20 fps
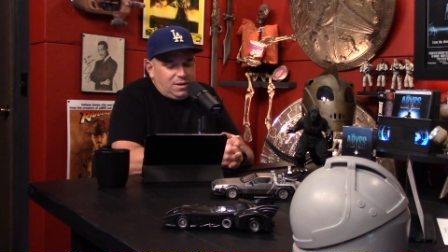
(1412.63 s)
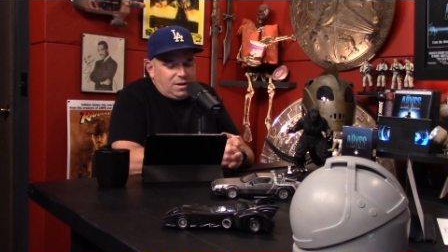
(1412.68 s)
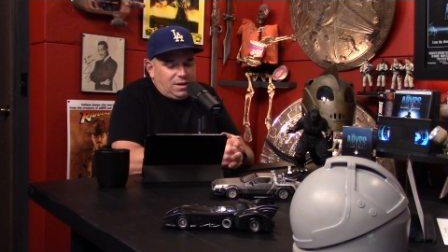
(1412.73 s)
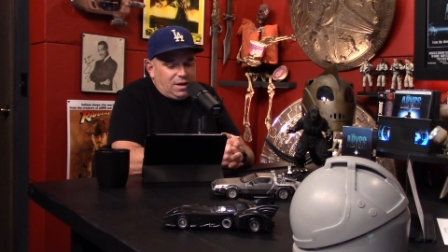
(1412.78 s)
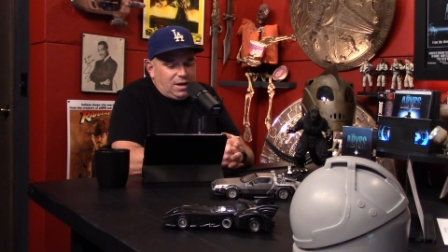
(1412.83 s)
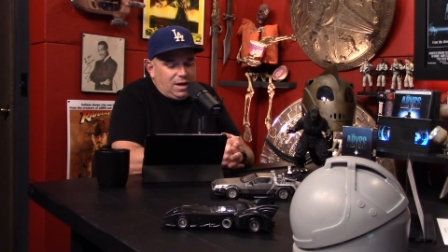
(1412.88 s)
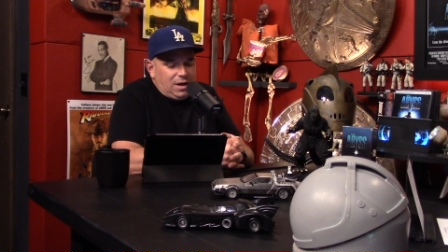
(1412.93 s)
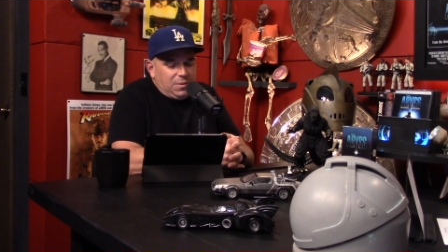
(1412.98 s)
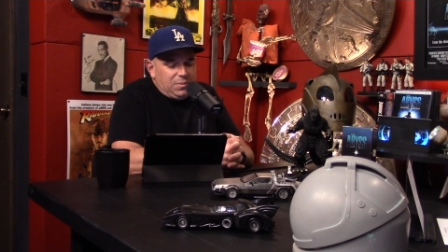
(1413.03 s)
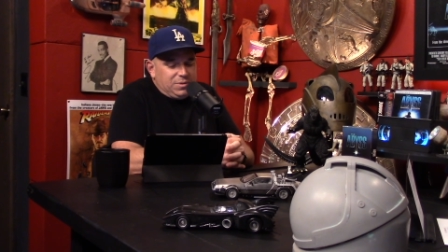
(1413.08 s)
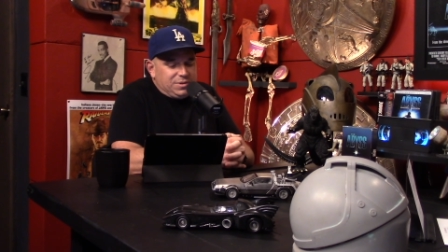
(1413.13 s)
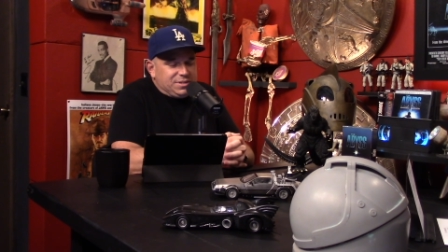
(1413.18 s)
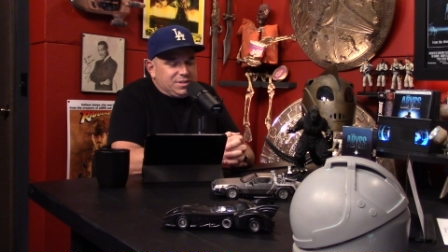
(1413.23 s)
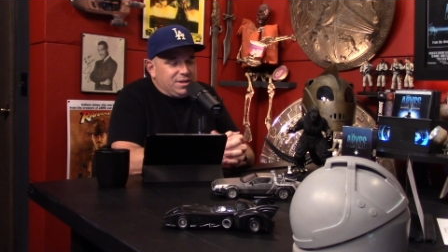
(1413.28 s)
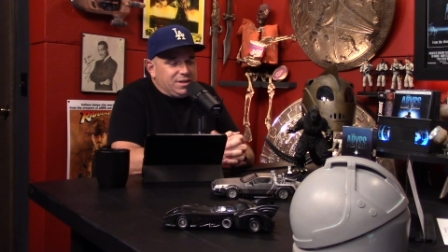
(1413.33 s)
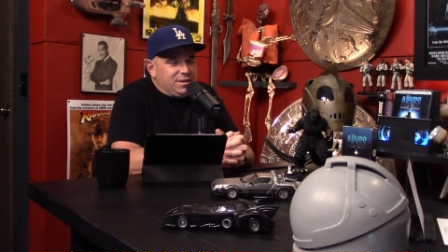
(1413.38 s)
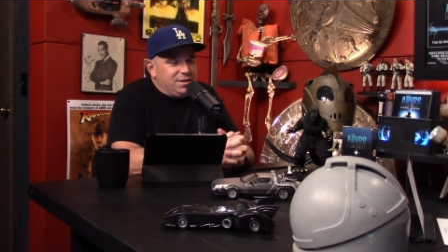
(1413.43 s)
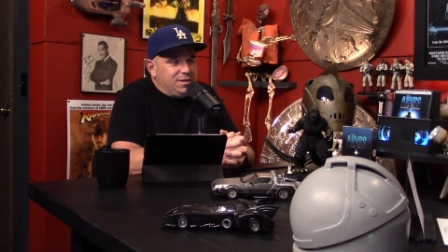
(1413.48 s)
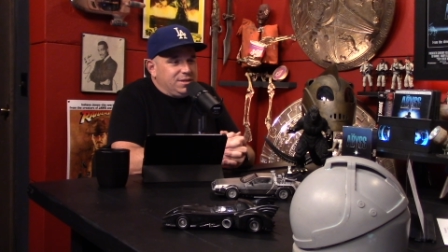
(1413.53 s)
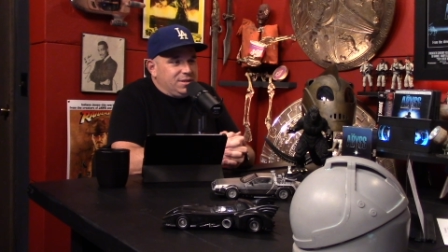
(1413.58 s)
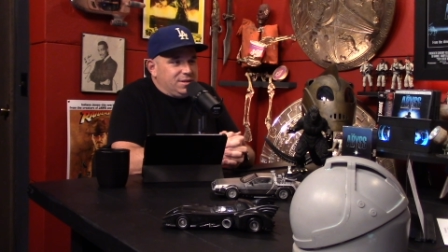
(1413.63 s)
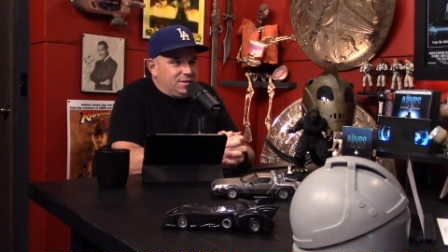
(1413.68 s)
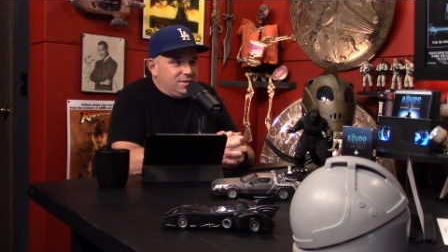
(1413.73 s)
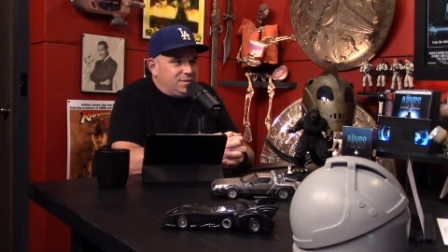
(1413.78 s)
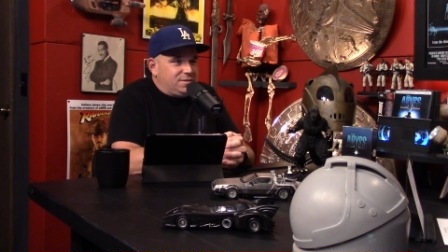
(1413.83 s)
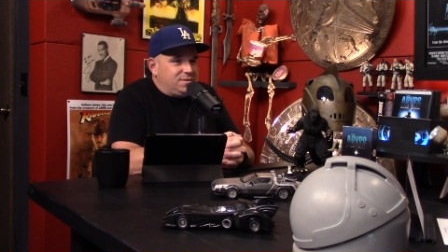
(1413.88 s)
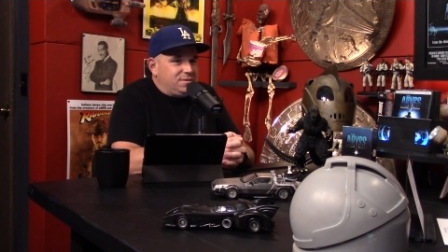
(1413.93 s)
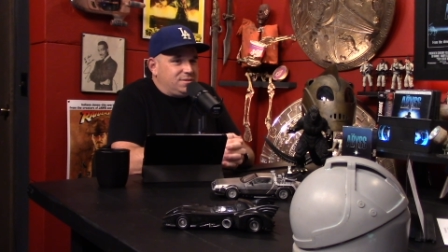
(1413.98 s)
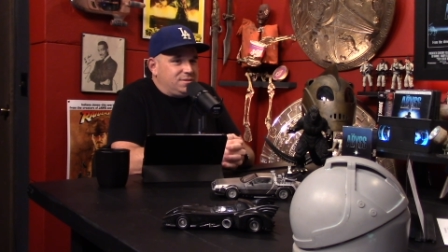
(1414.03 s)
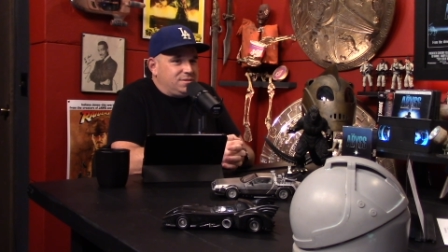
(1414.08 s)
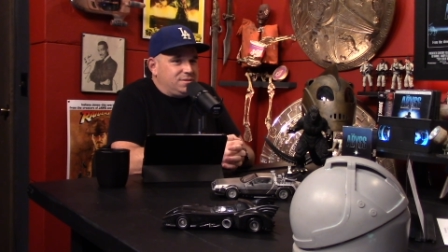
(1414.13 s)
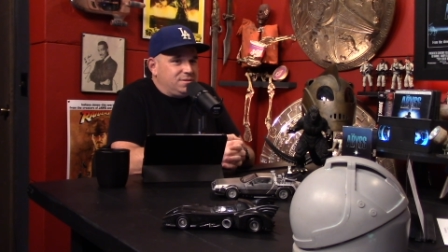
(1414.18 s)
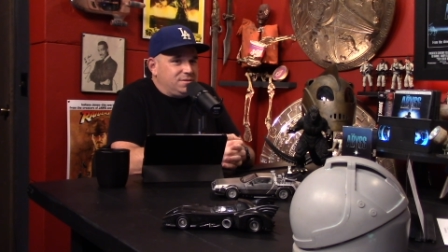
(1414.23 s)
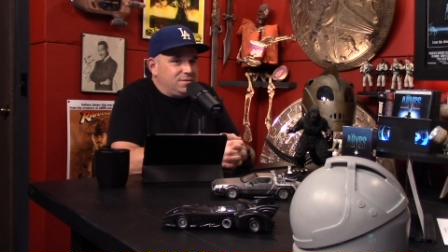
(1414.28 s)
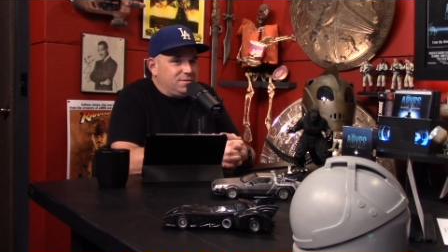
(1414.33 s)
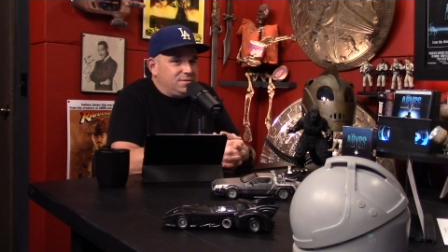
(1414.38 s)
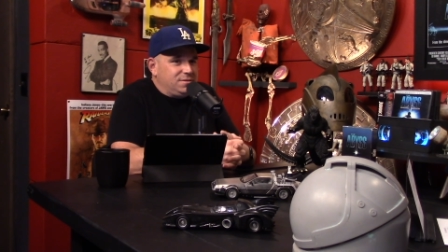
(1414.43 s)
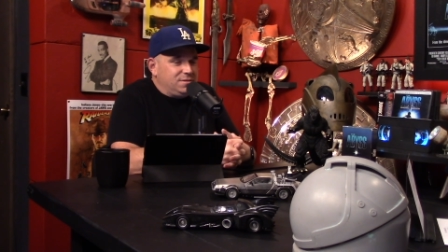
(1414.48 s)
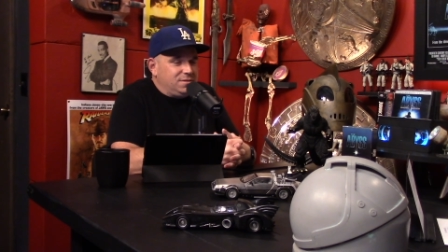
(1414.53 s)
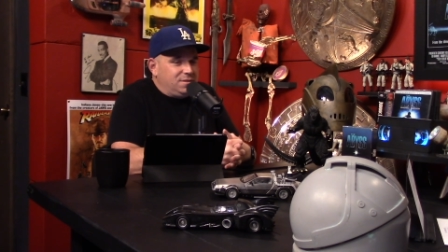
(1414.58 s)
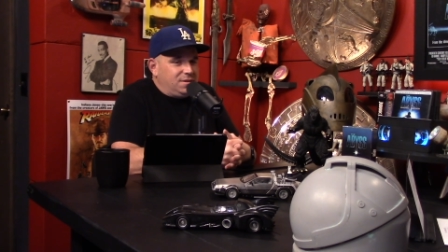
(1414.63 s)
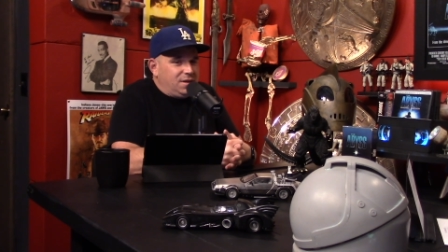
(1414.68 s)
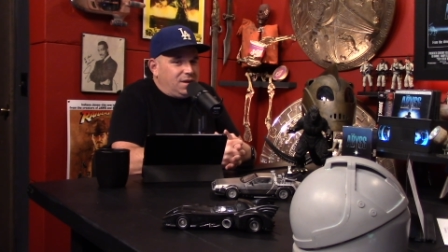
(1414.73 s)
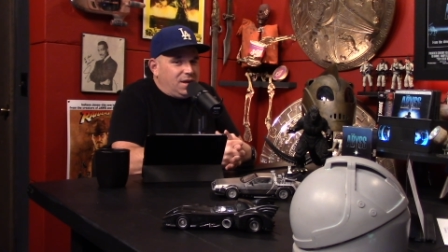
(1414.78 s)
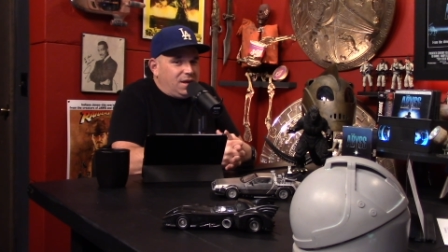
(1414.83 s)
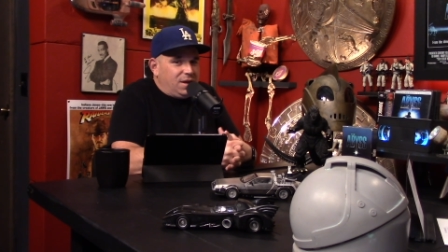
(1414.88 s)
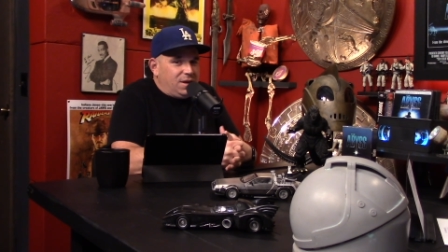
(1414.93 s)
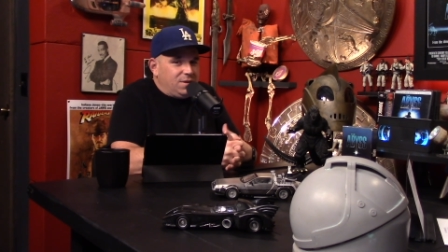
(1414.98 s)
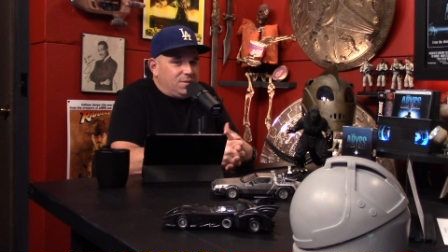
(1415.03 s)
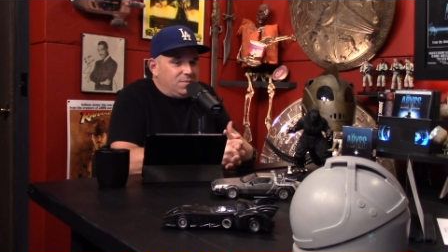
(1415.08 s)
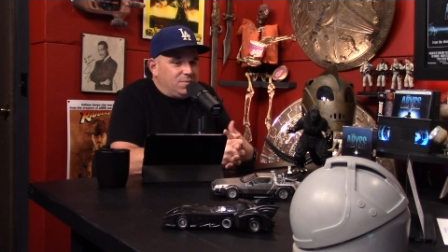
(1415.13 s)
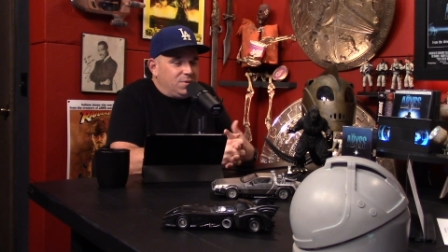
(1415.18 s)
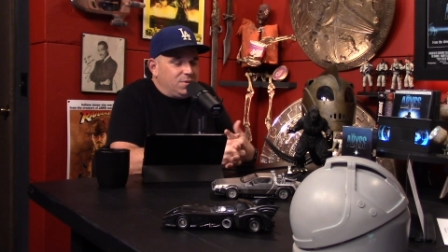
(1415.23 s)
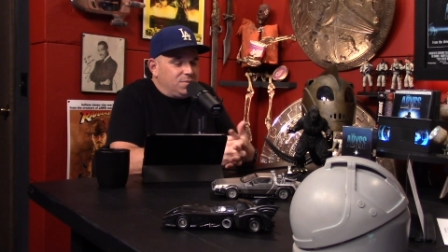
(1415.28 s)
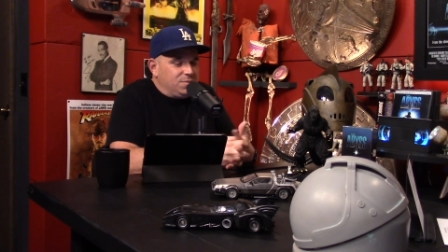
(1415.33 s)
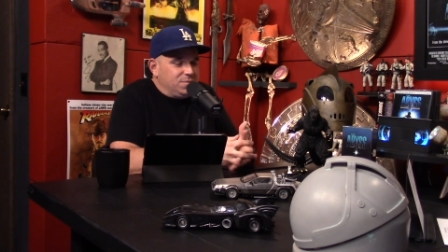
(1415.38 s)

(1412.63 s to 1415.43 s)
I will tell you this, and well,